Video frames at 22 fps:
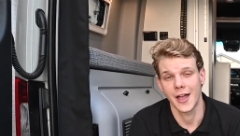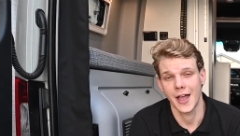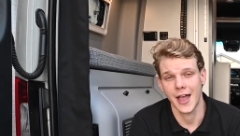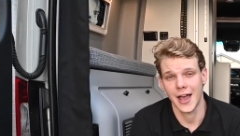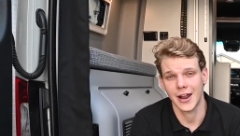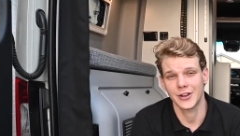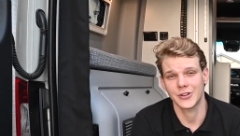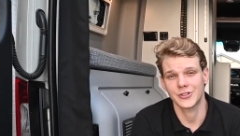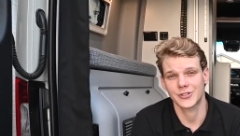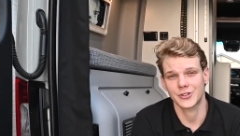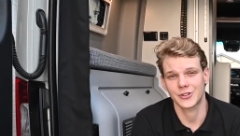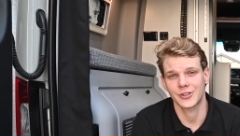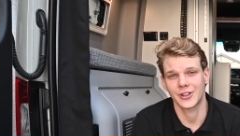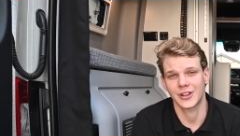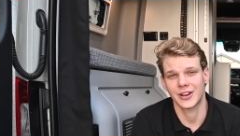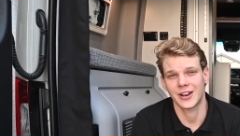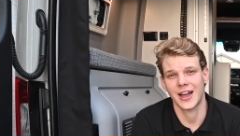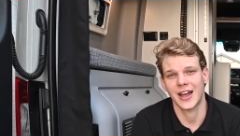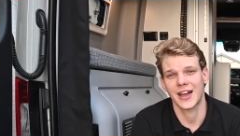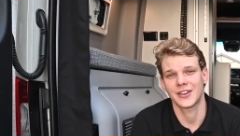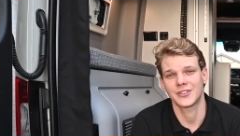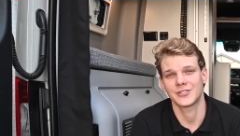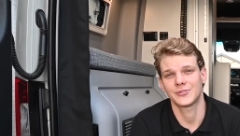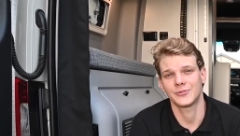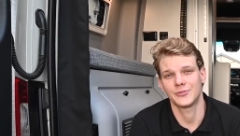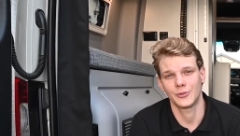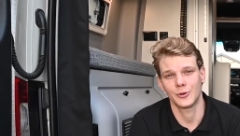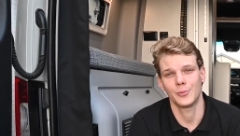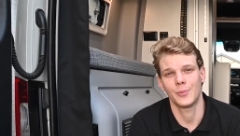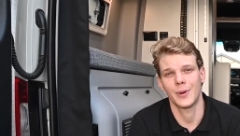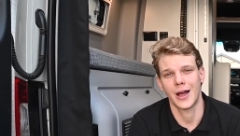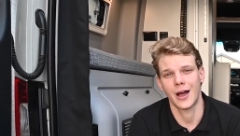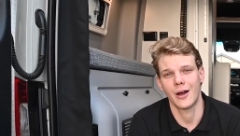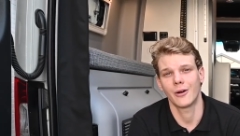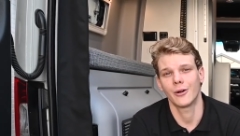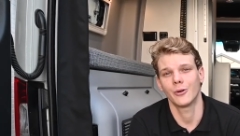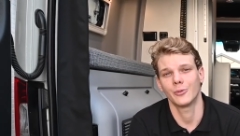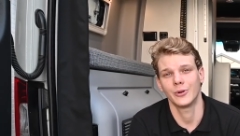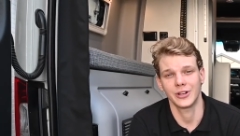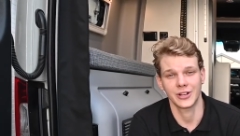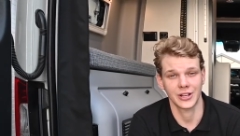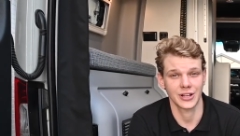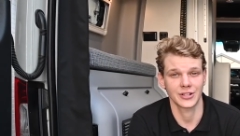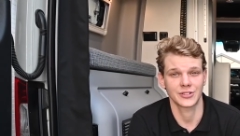and ensure that it has full power
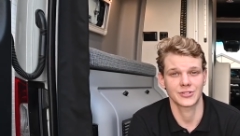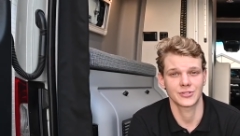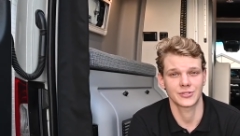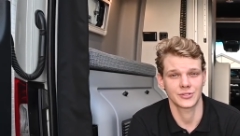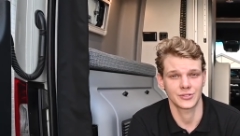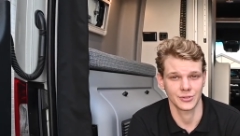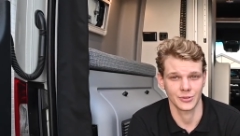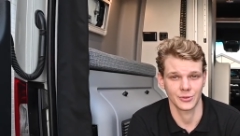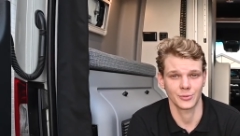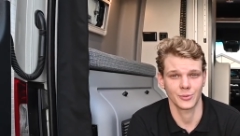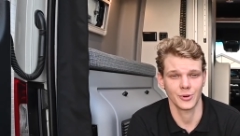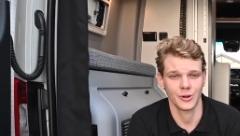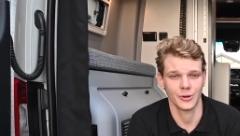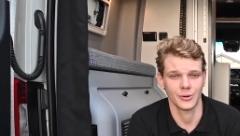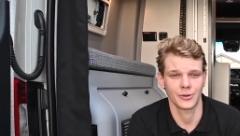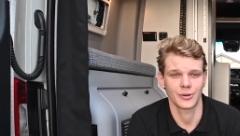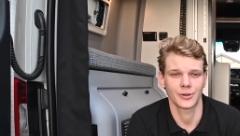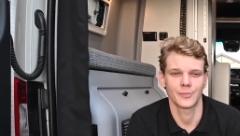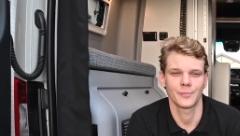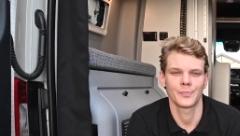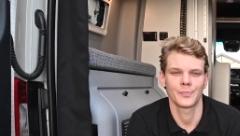when it gets to the road.